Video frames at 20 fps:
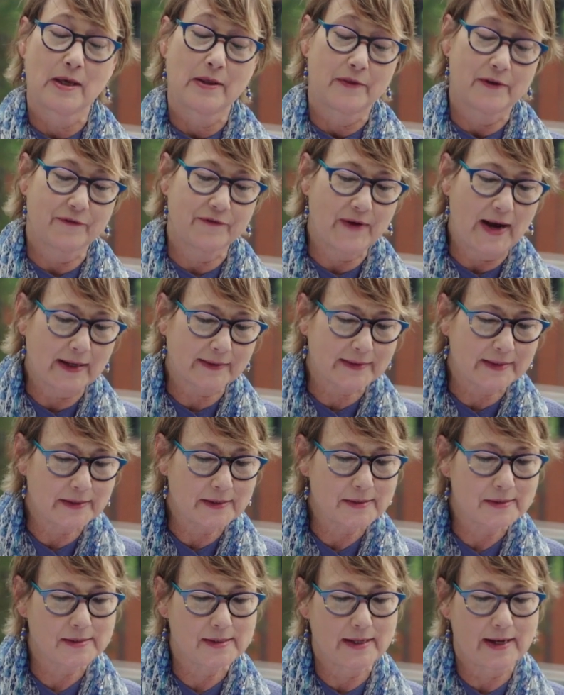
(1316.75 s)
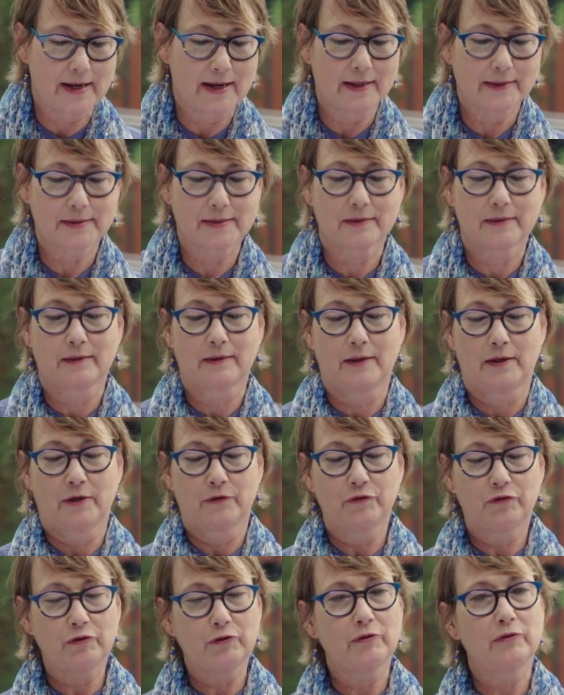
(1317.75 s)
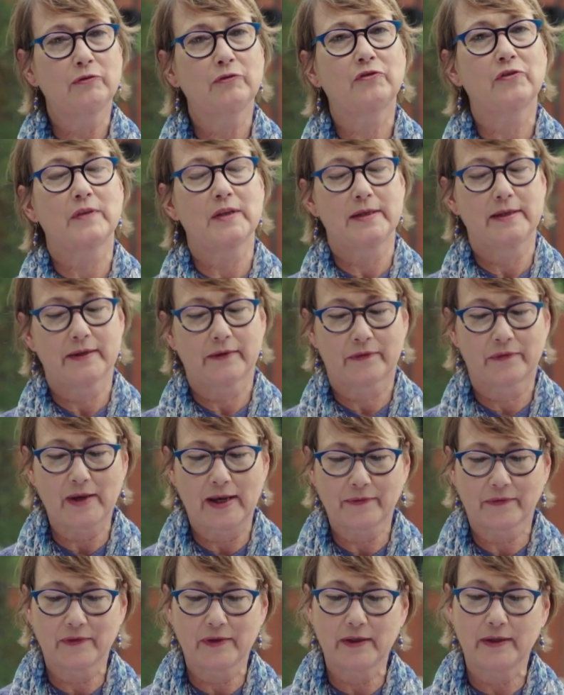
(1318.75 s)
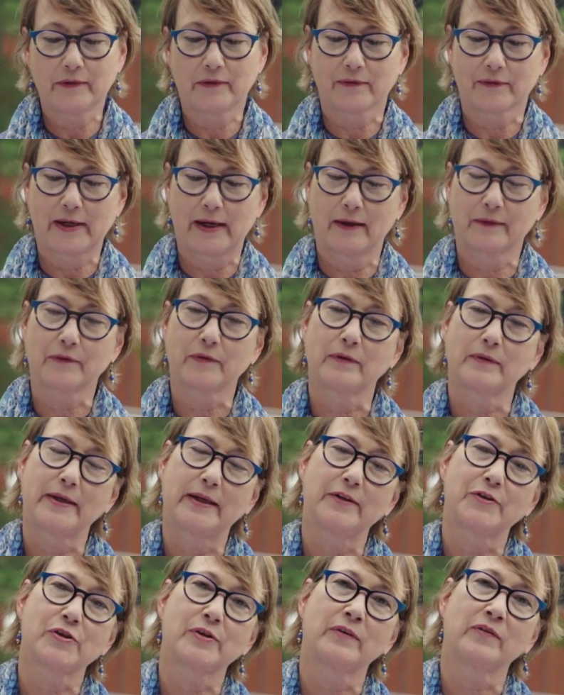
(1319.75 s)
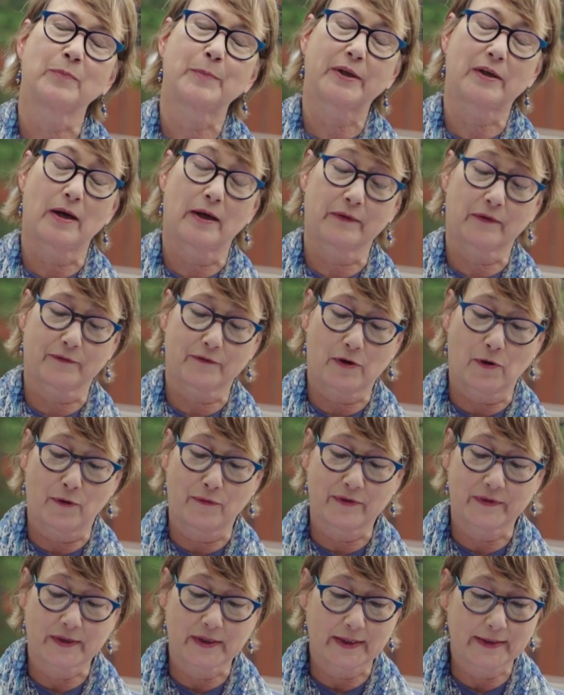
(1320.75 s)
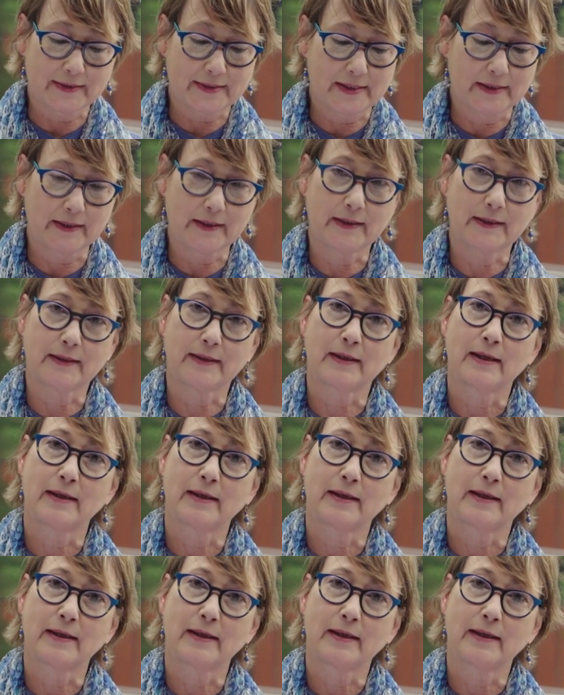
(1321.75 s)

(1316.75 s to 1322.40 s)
The fact is that, due to the necessities of cancellations because of COVID-19,